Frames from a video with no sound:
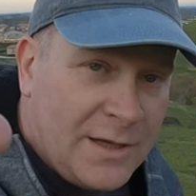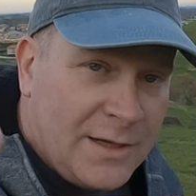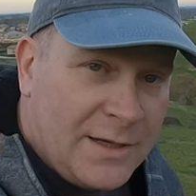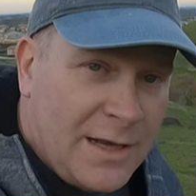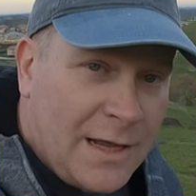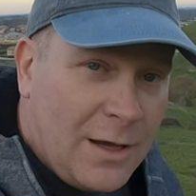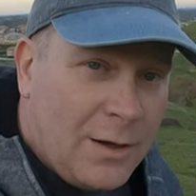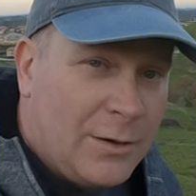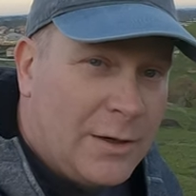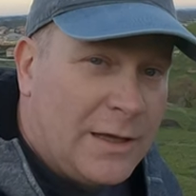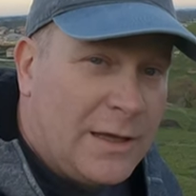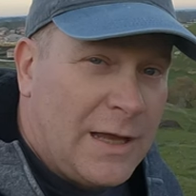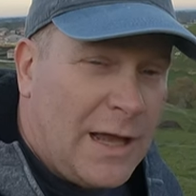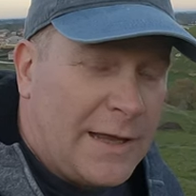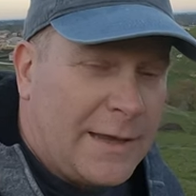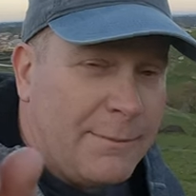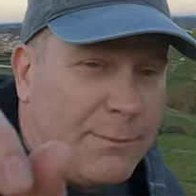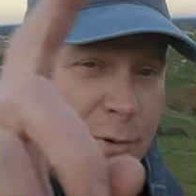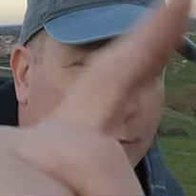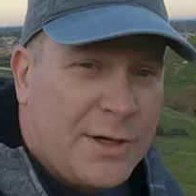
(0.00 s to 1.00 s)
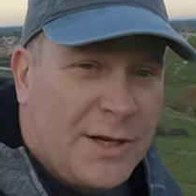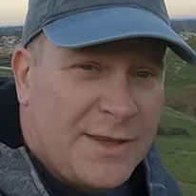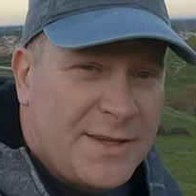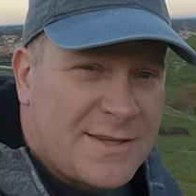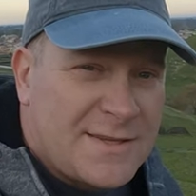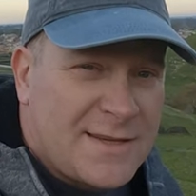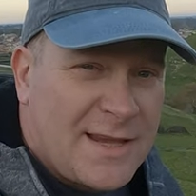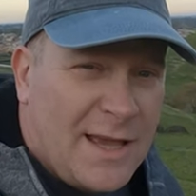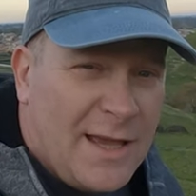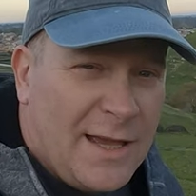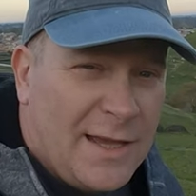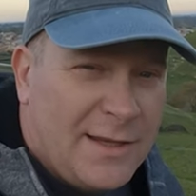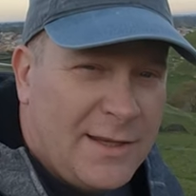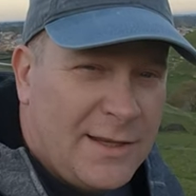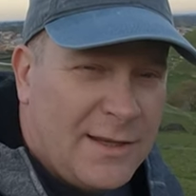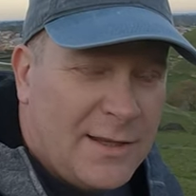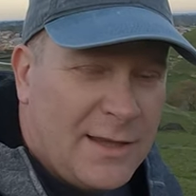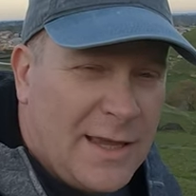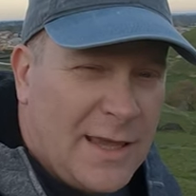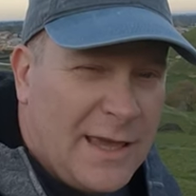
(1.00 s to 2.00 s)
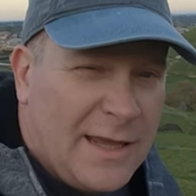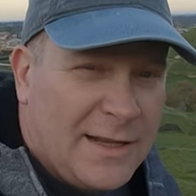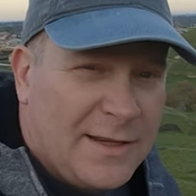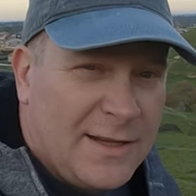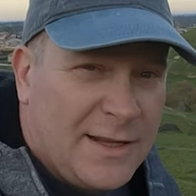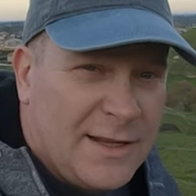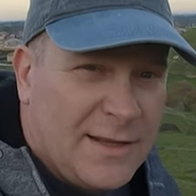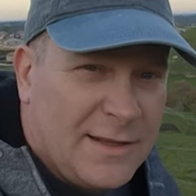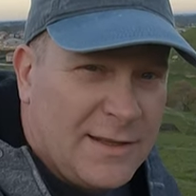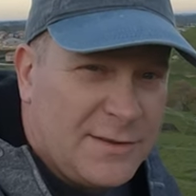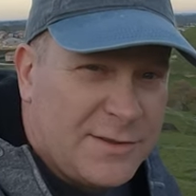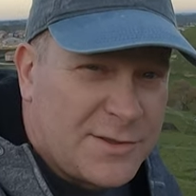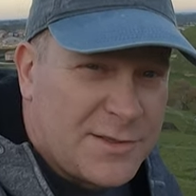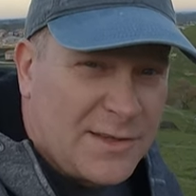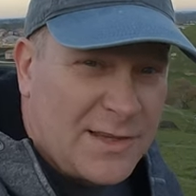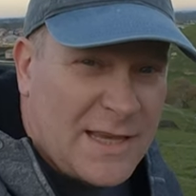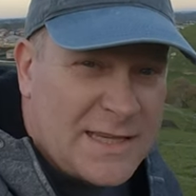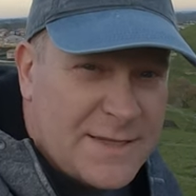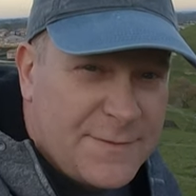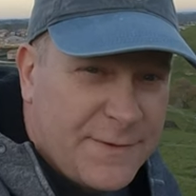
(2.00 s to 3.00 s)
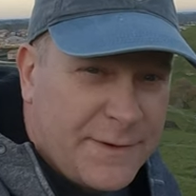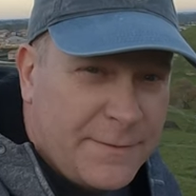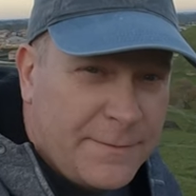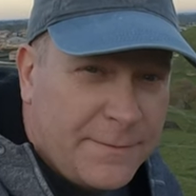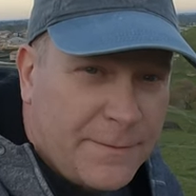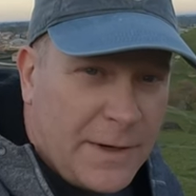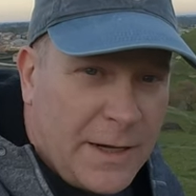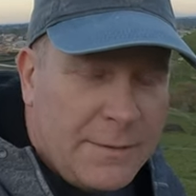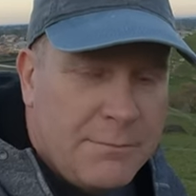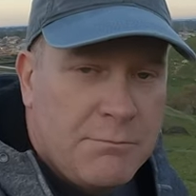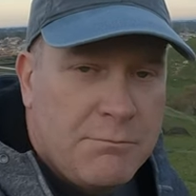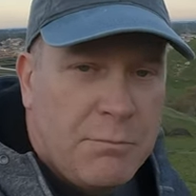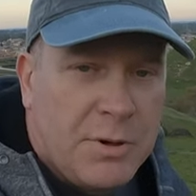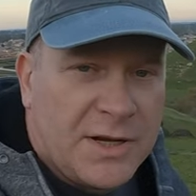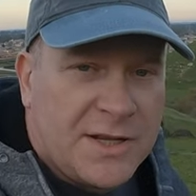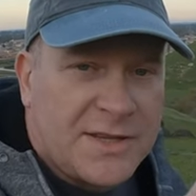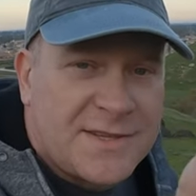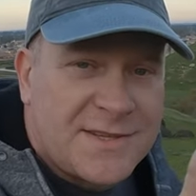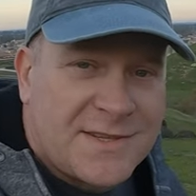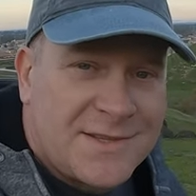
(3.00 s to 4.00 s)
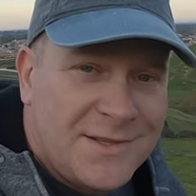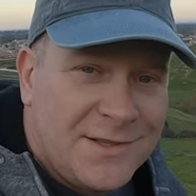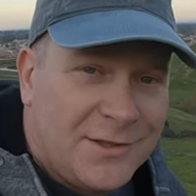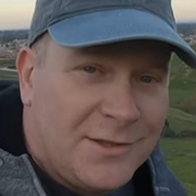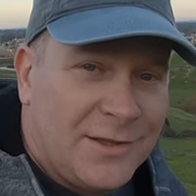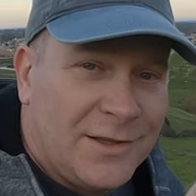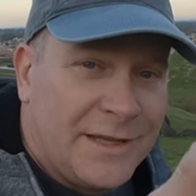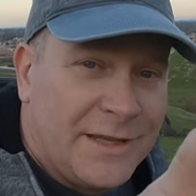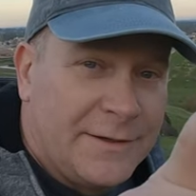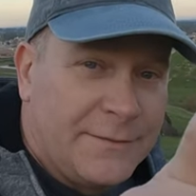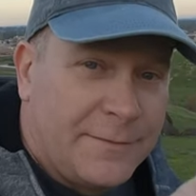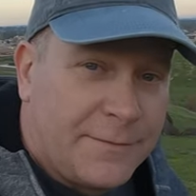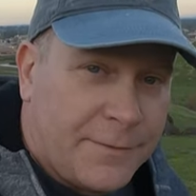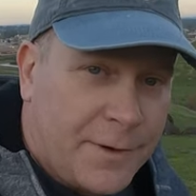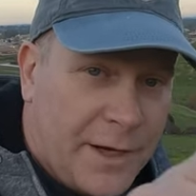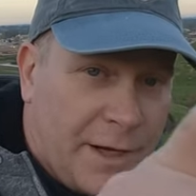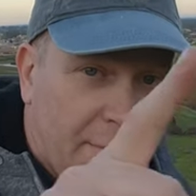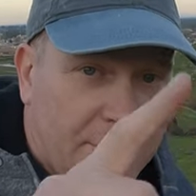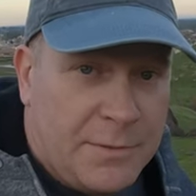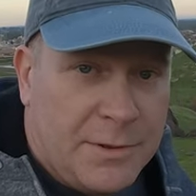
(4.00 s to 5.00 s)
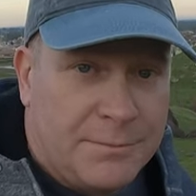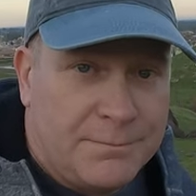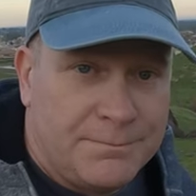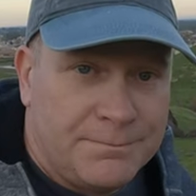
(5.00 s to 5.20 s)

Now, I can put it on the side and there's less of it in frame, but it's still in frame.